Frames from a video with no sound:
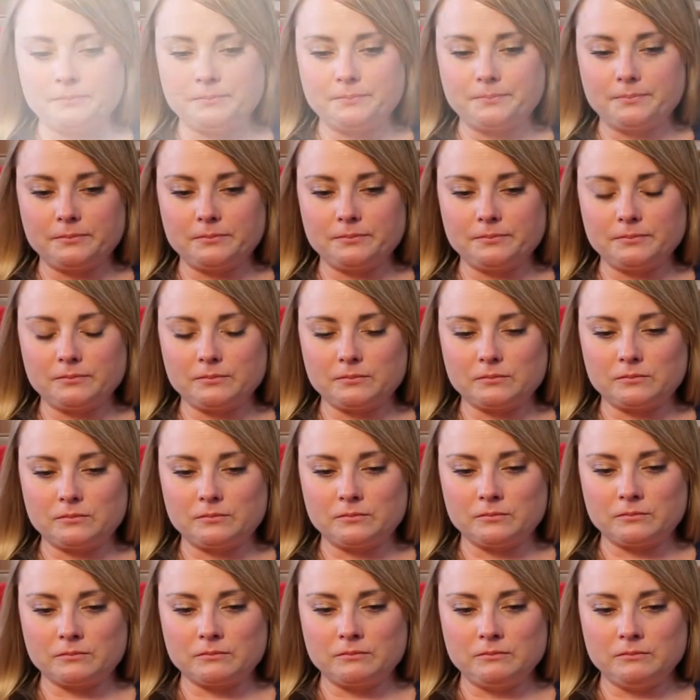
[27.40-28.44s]

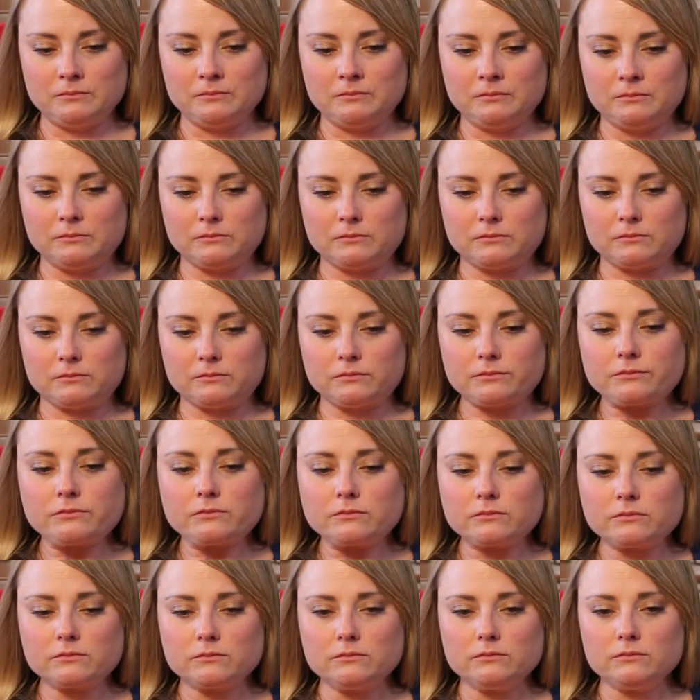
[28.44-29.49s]

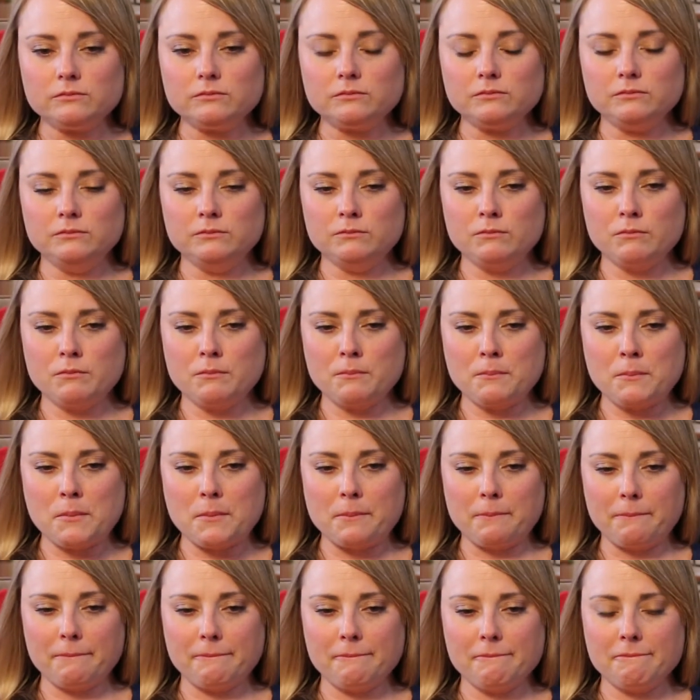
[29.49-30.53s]

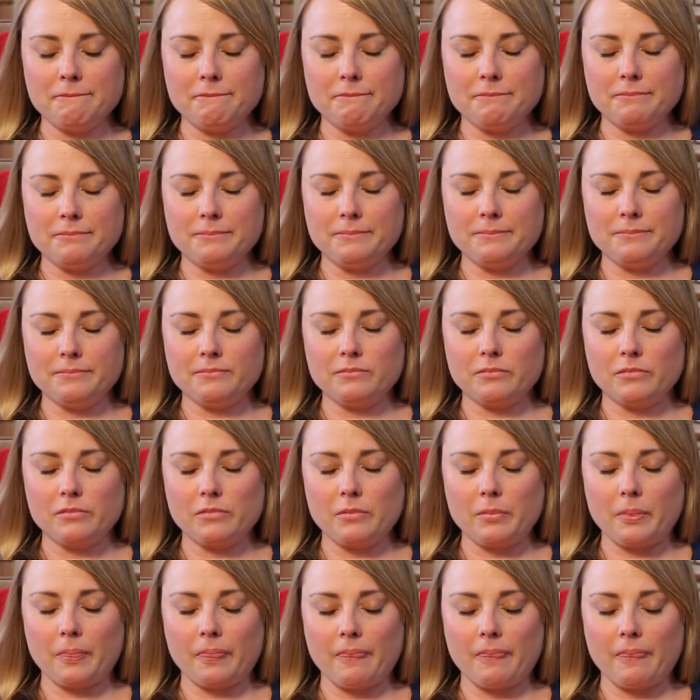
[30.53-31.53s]
(silent)